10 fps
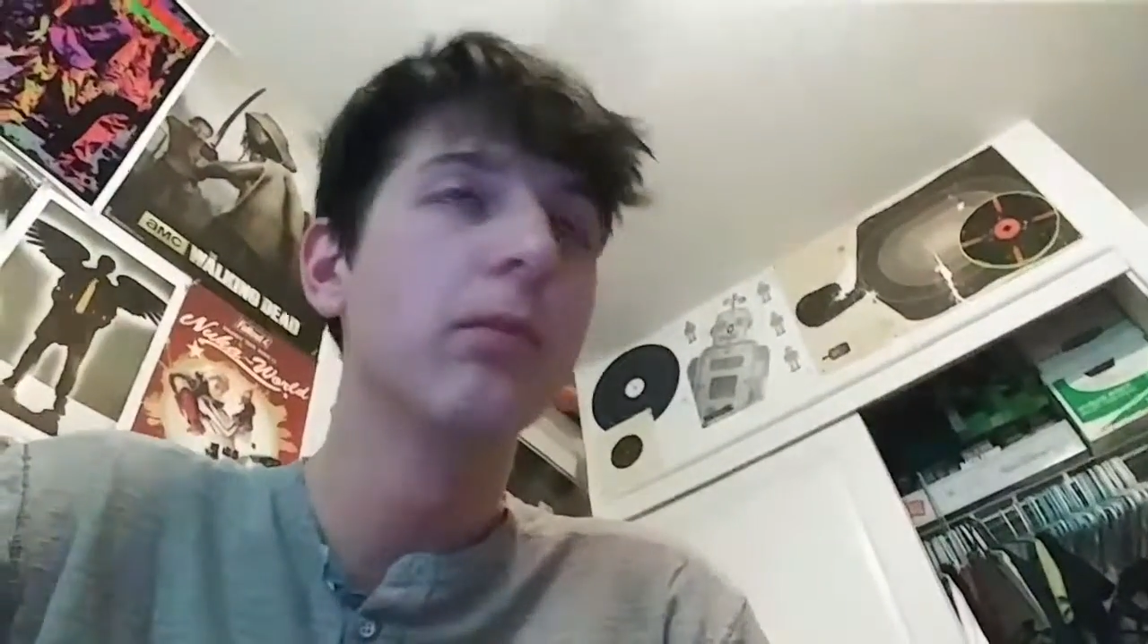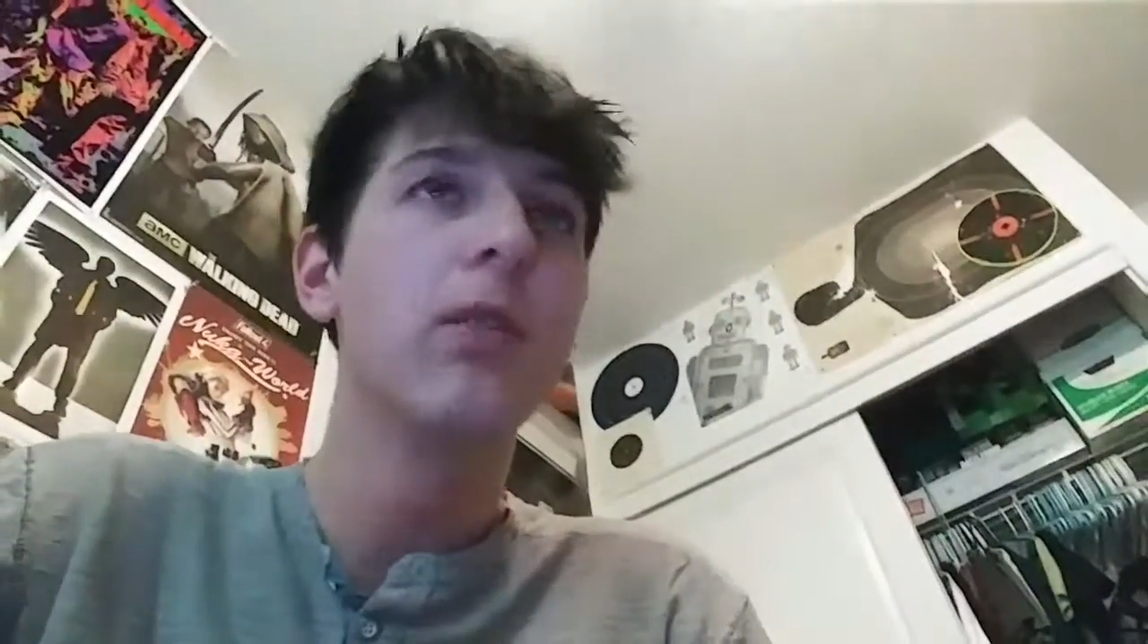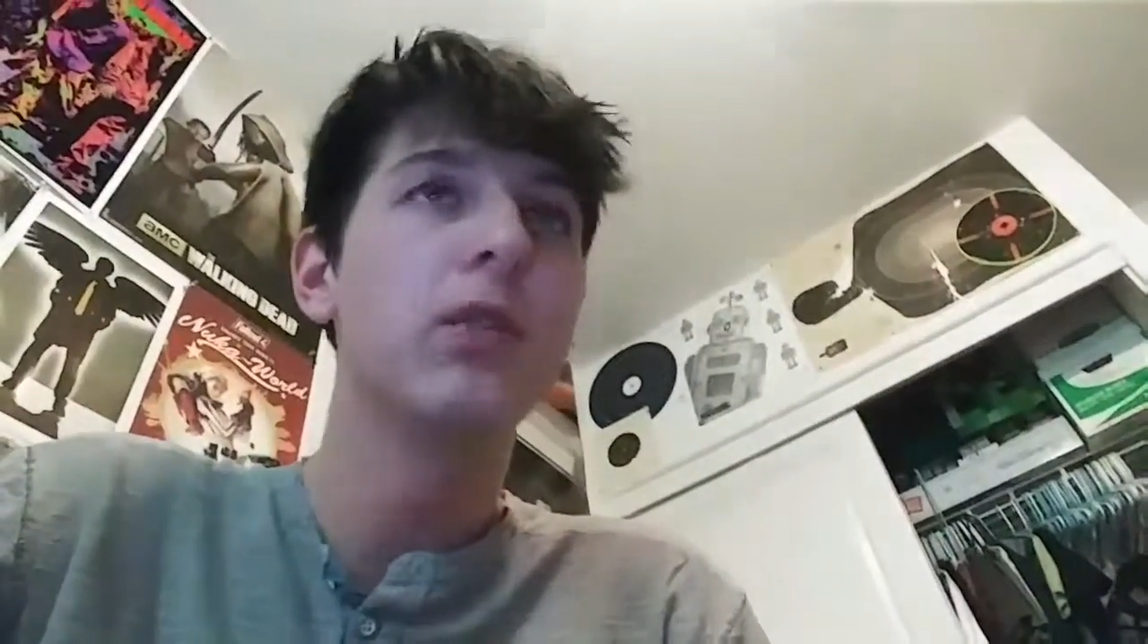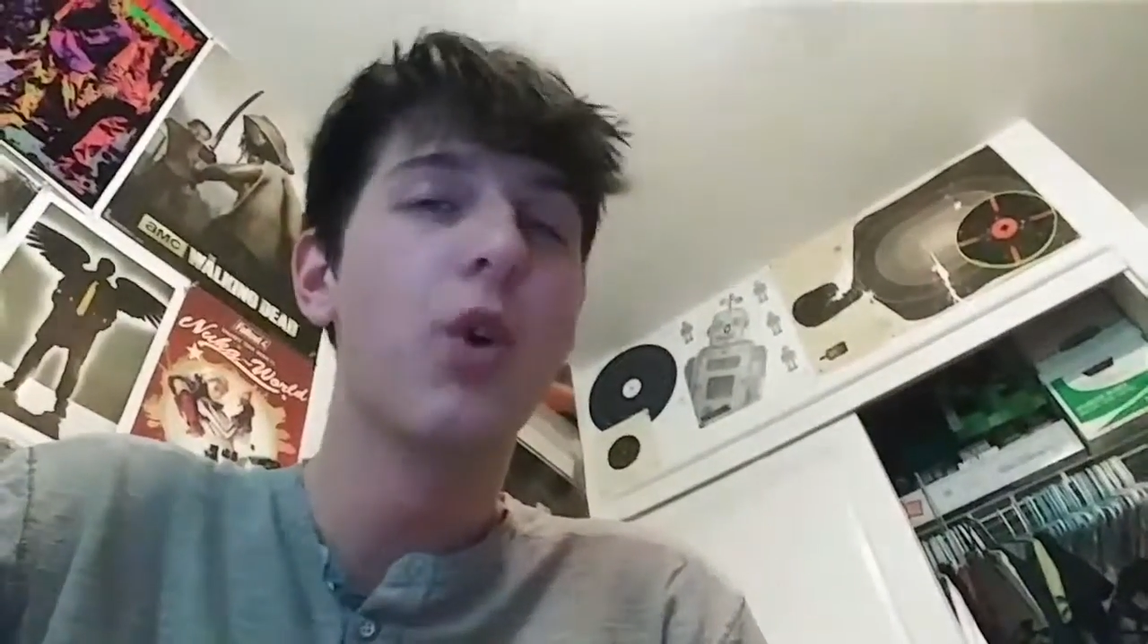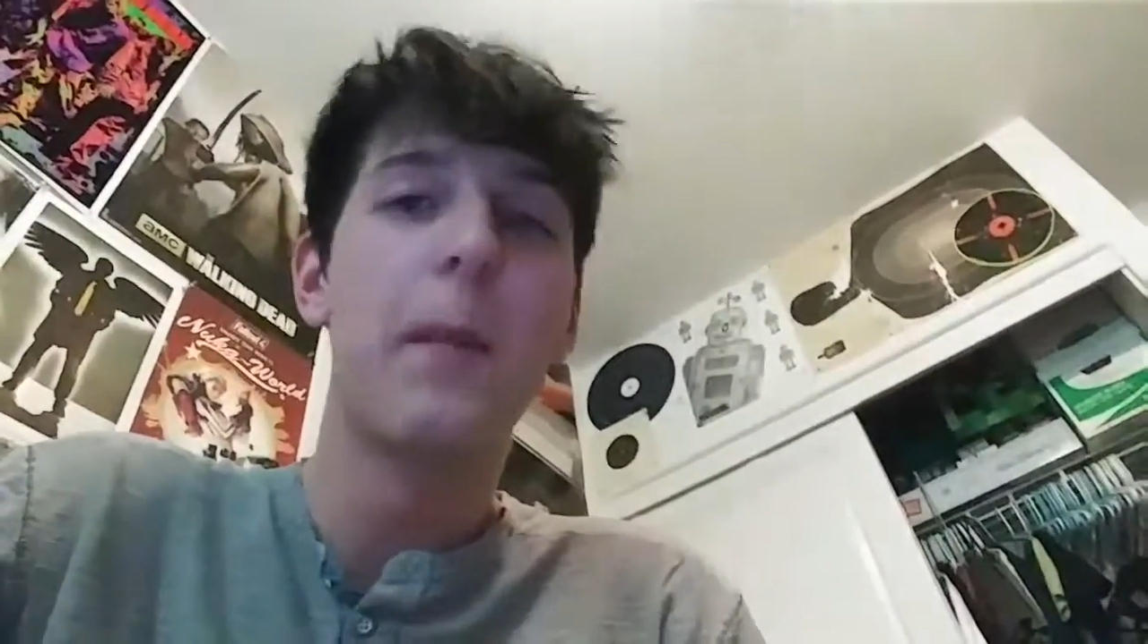
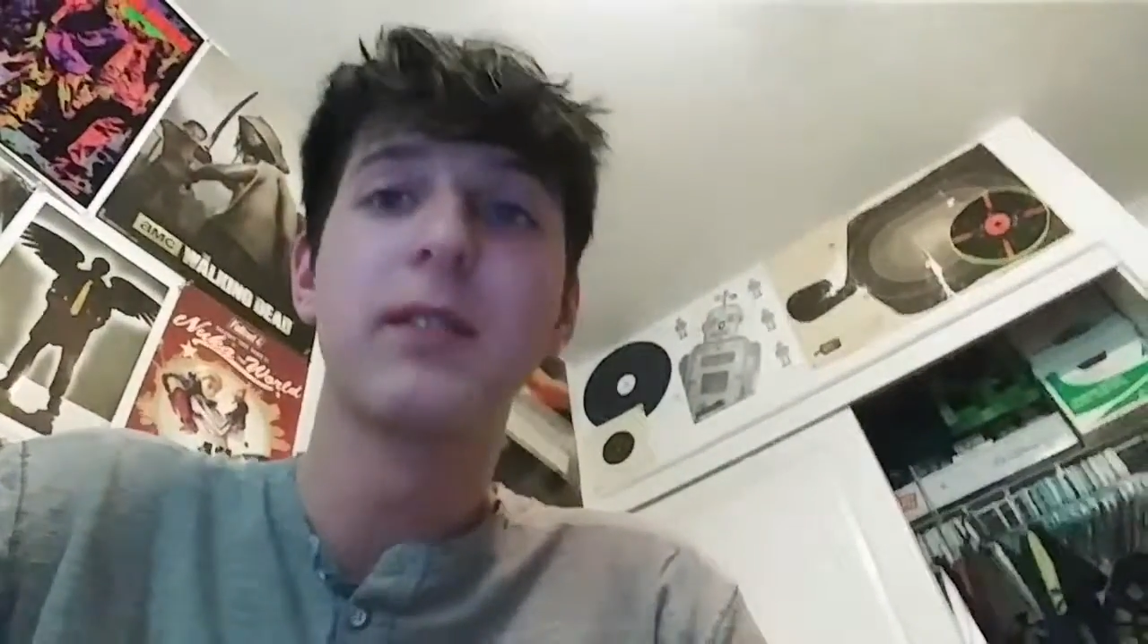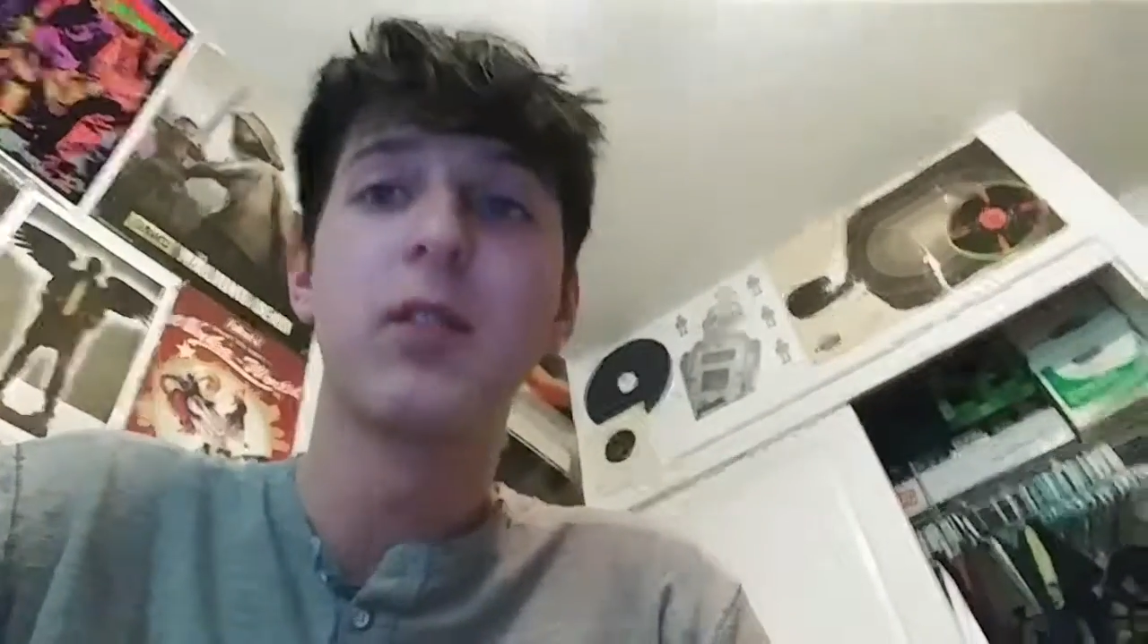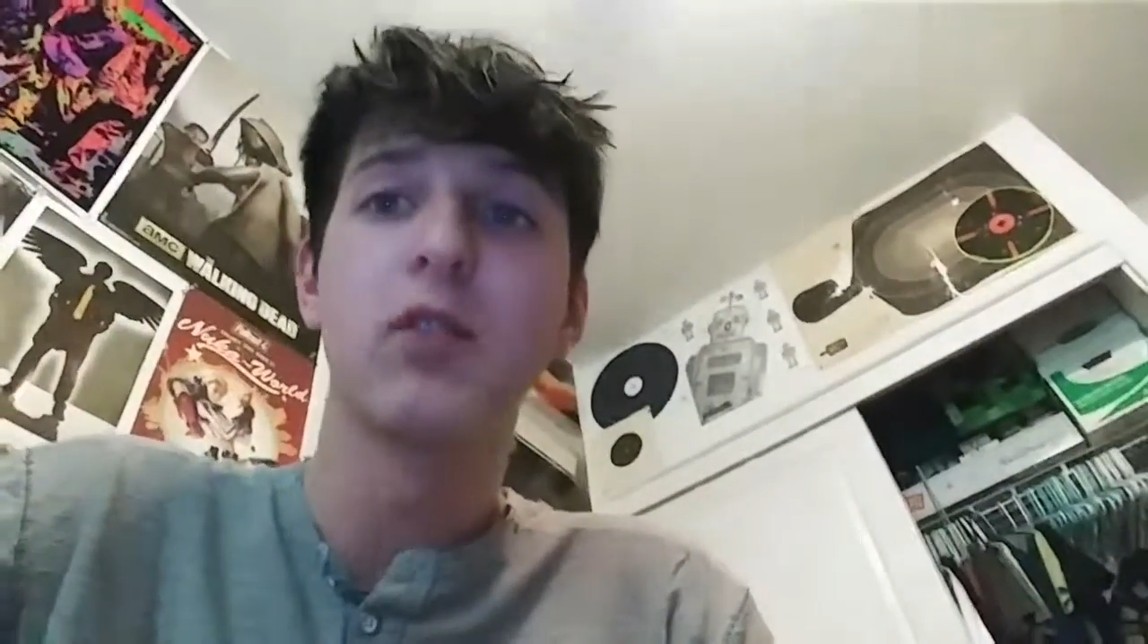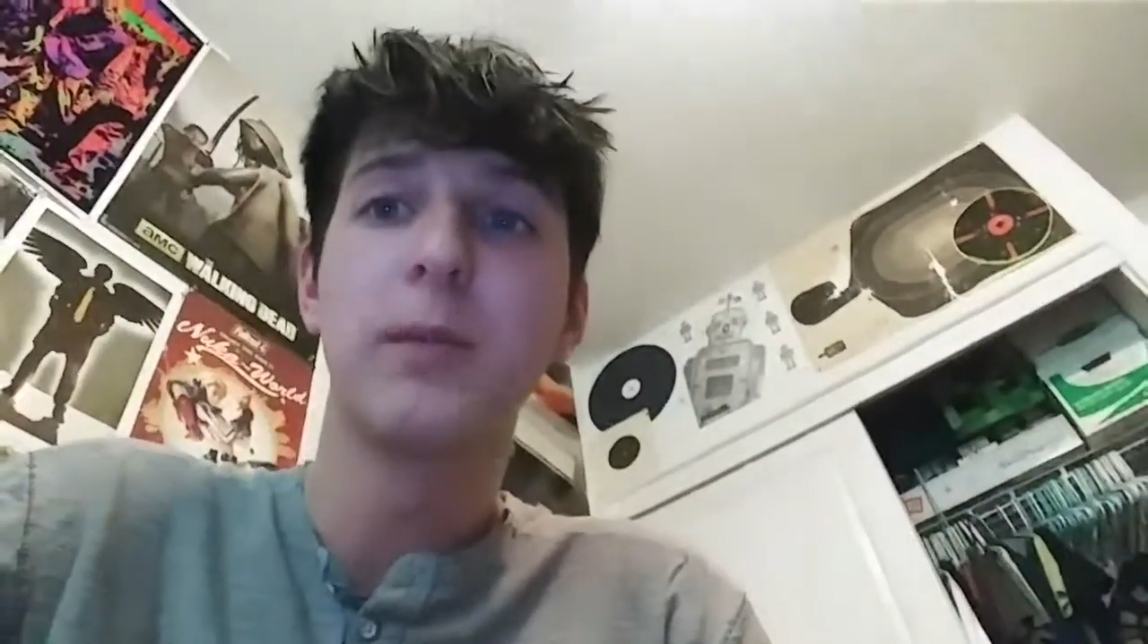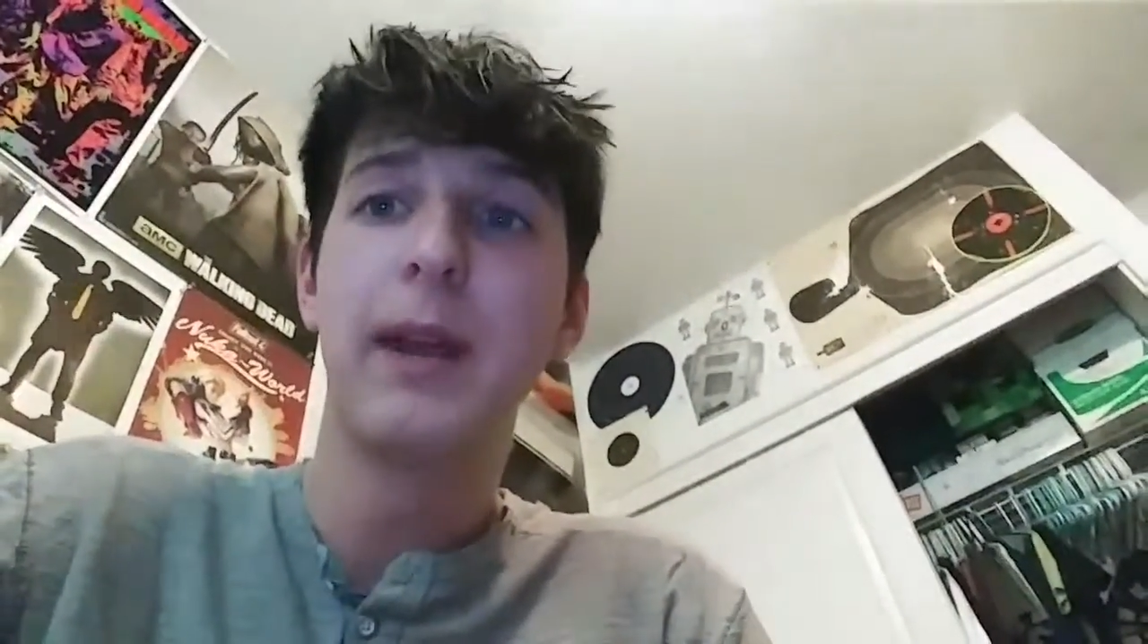below to all my
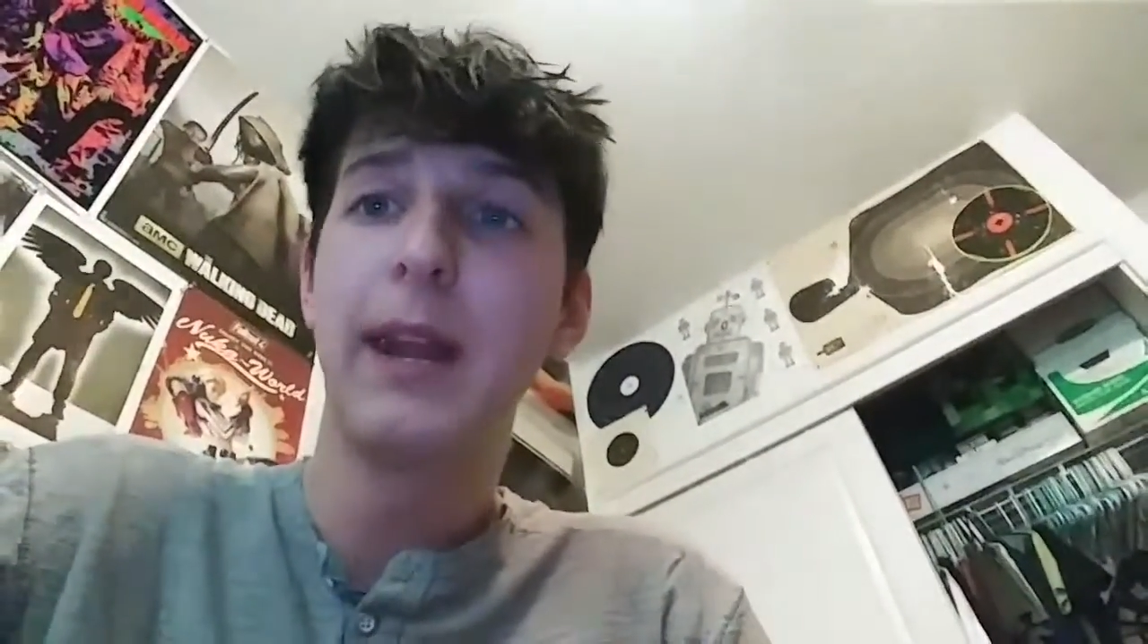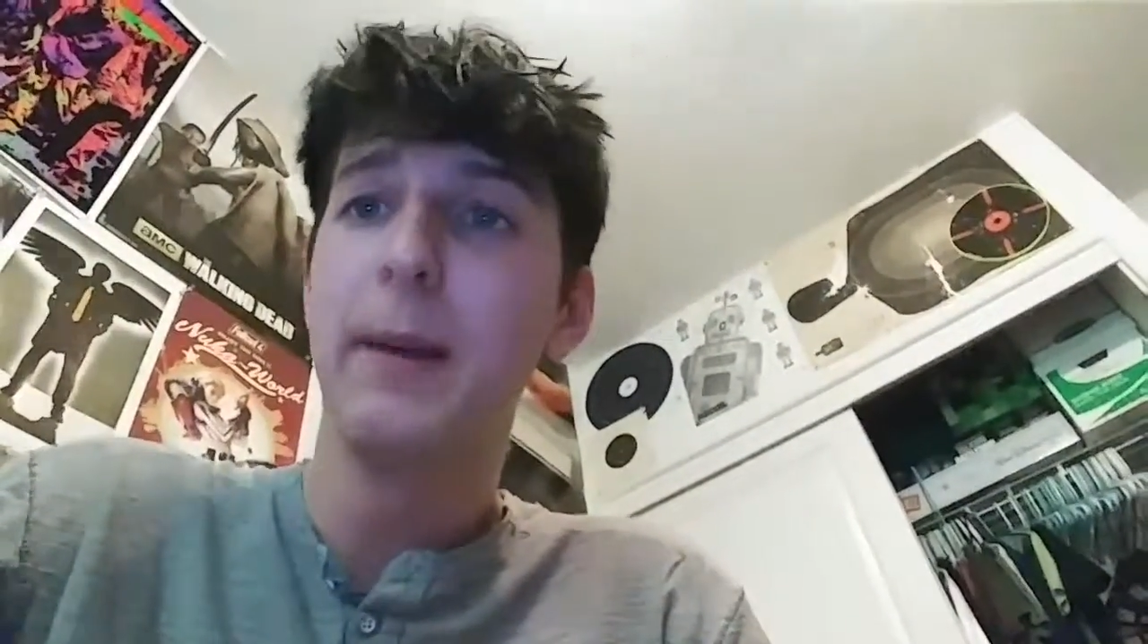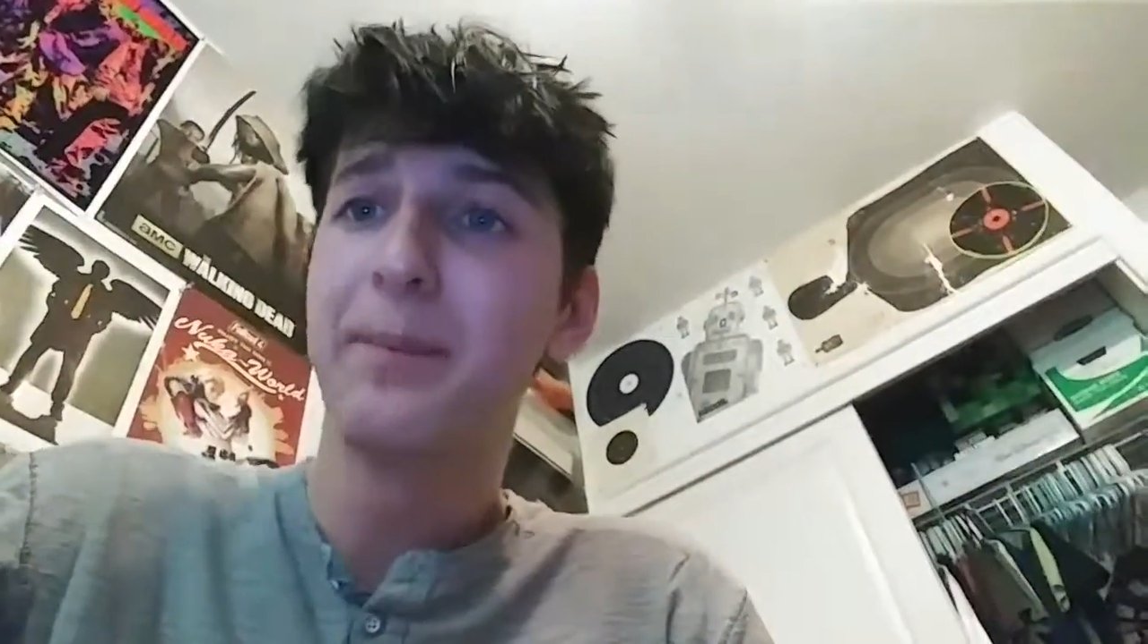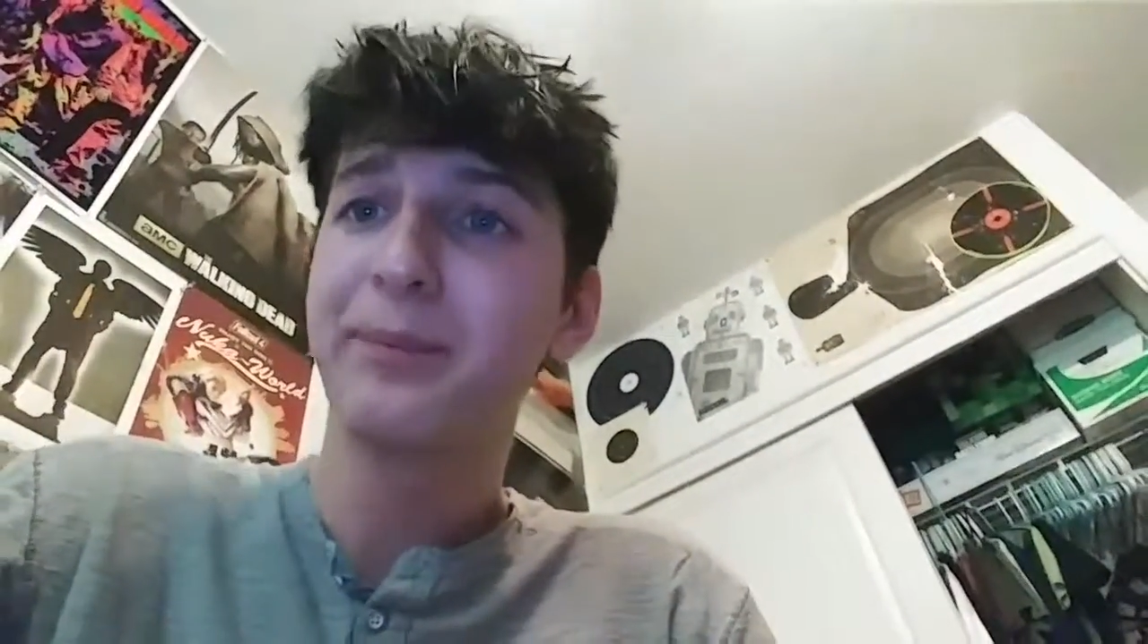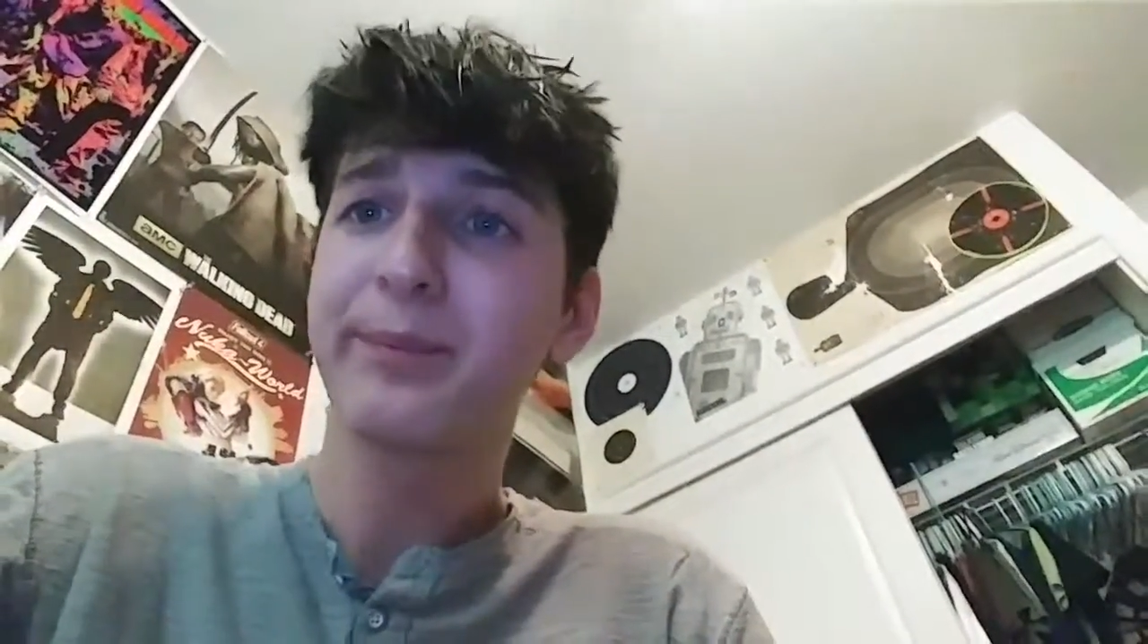social media.